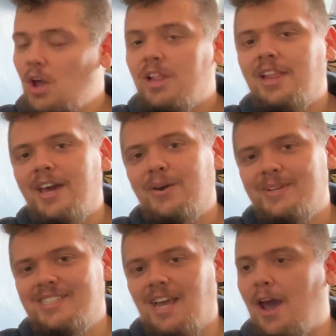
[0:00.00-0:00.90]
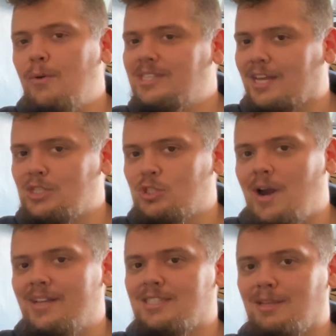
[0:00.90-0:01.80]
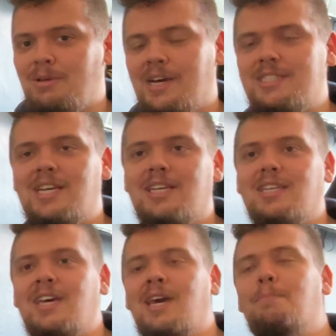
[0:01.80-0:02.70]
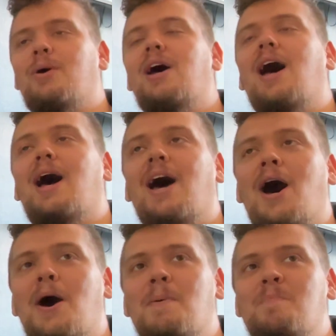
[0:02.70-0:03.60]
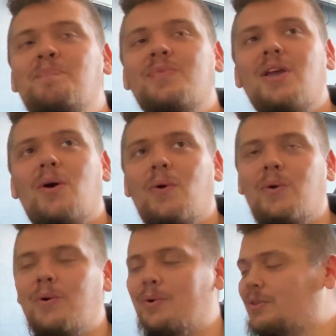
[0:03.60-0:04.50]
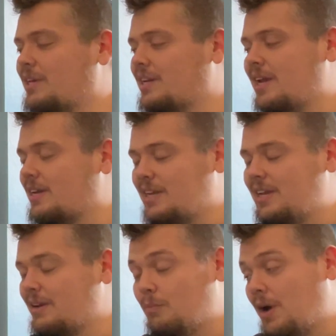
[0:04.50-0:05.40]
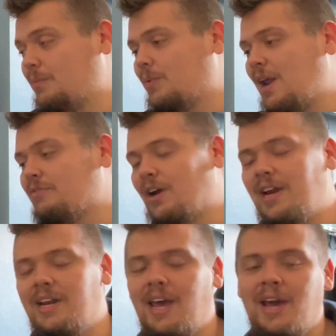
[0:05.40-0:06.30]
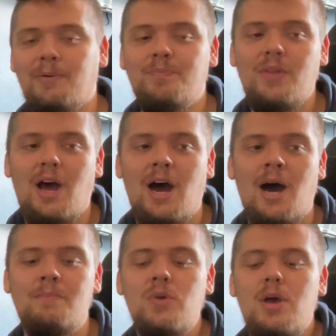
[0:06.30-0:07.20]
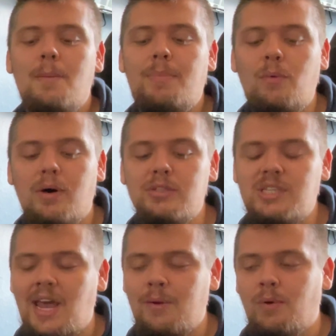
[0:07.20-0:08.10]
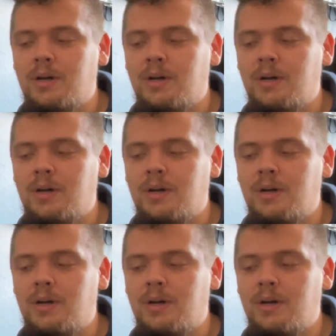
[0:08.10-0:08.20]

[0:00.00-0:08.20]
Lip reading: Like I always get distracted the minute I take the hit, but or the whenever I inhale. But what I was saying